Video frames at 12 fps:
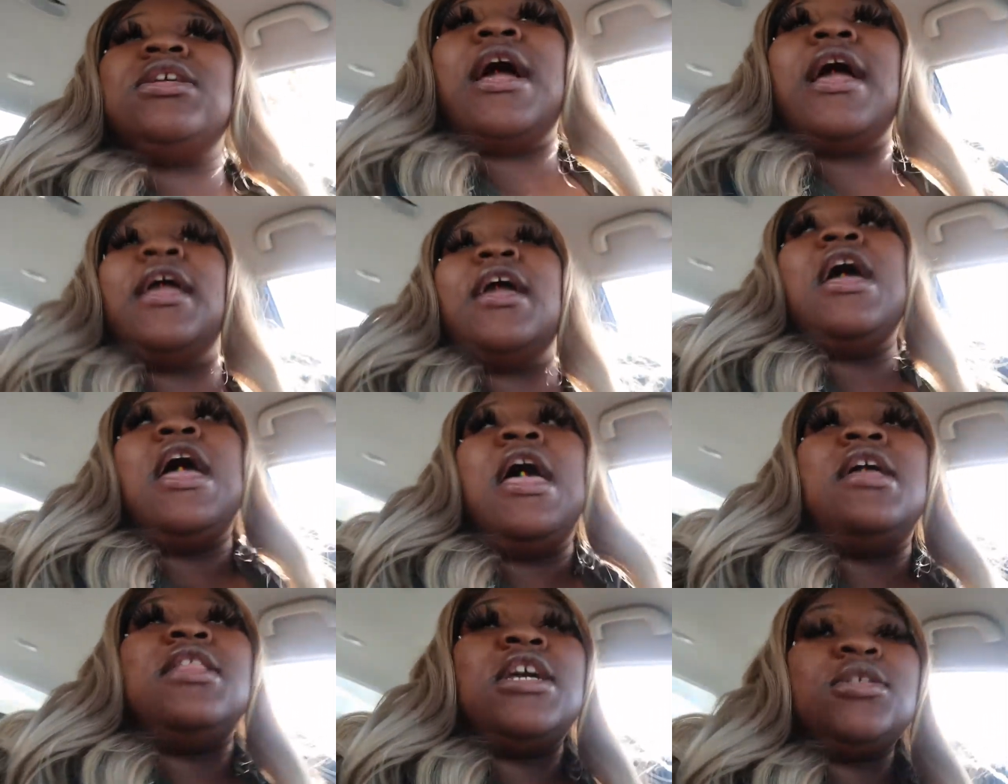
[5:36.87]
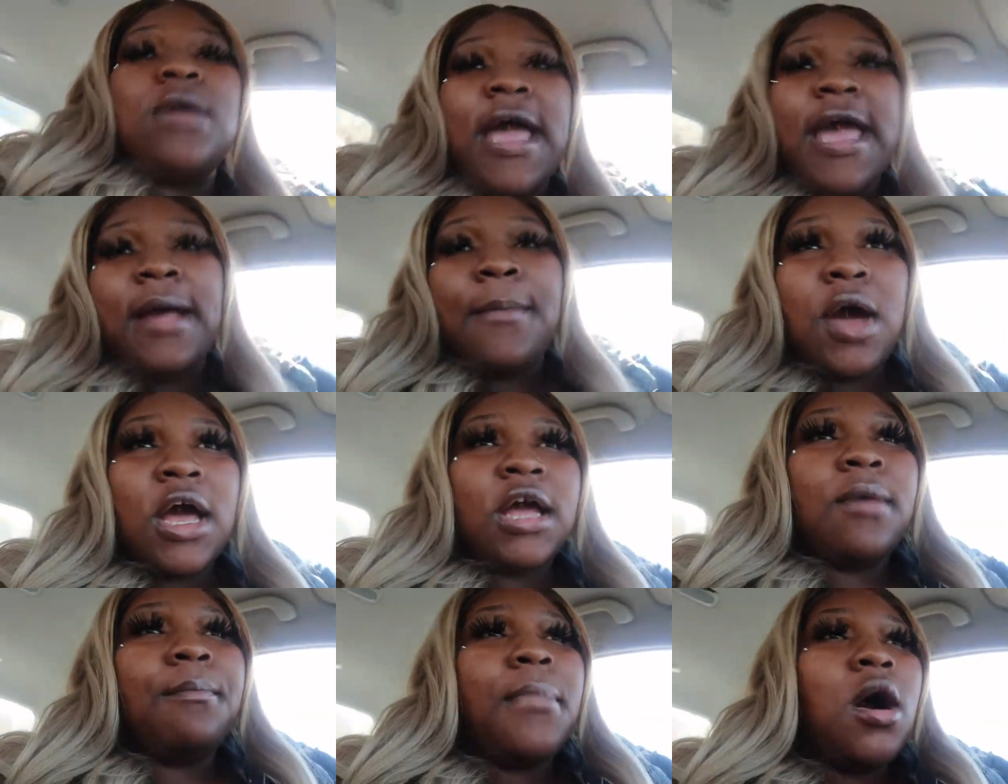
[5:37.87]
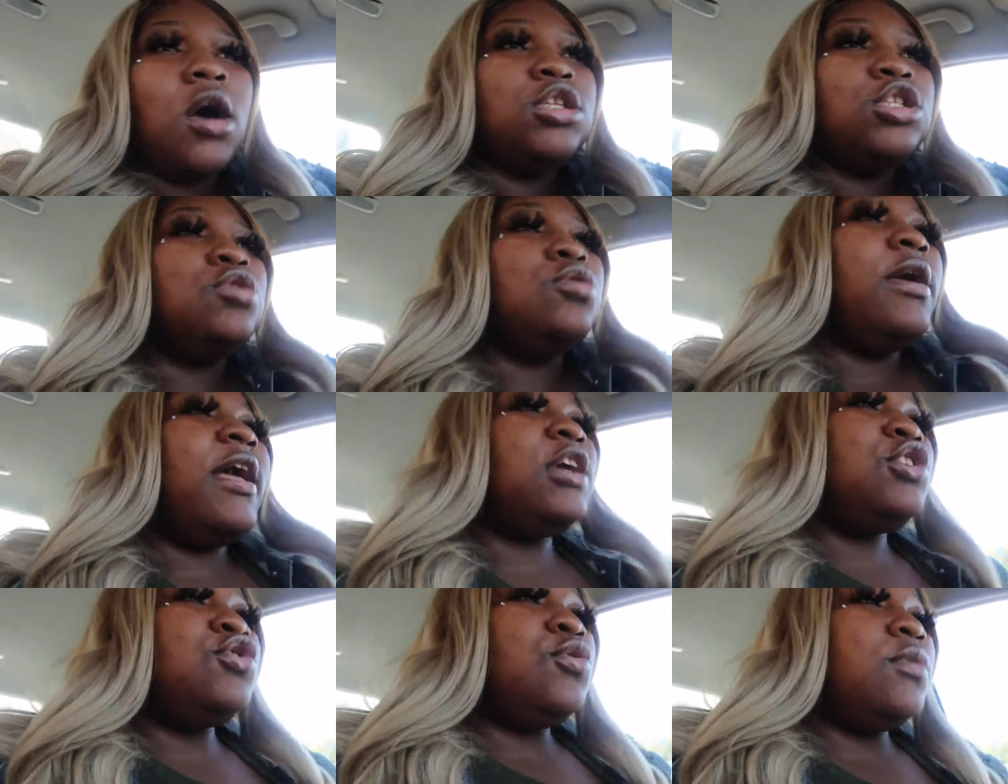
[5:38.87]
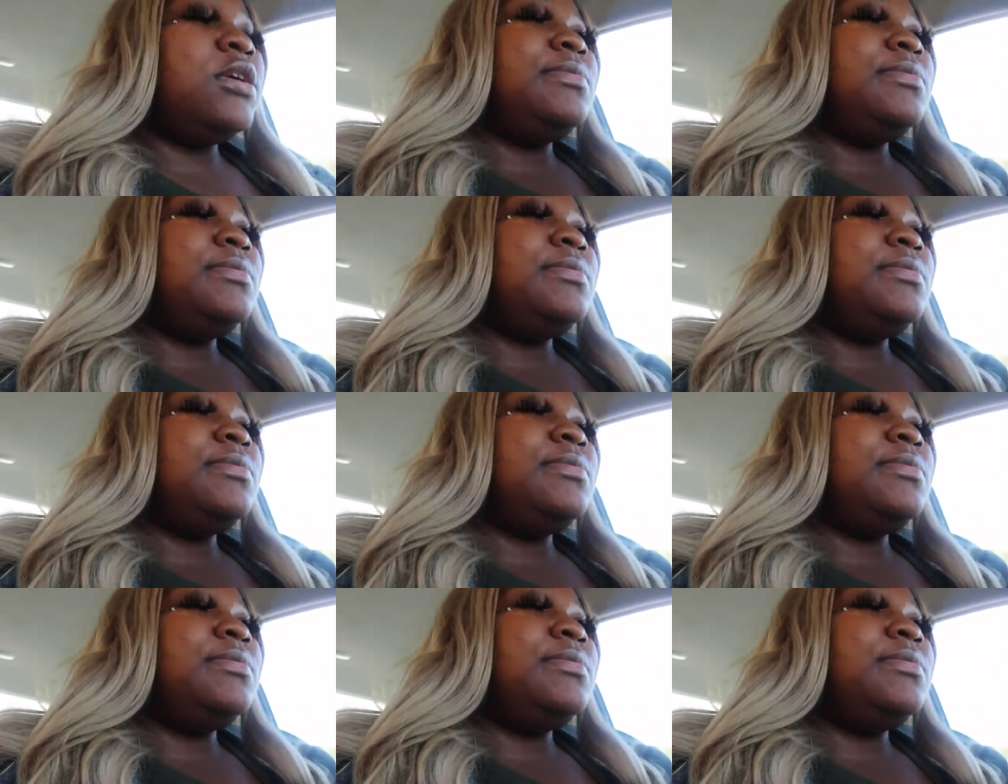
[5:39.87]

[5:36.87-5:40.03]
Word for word: like that's why I had buy, bought two extra ones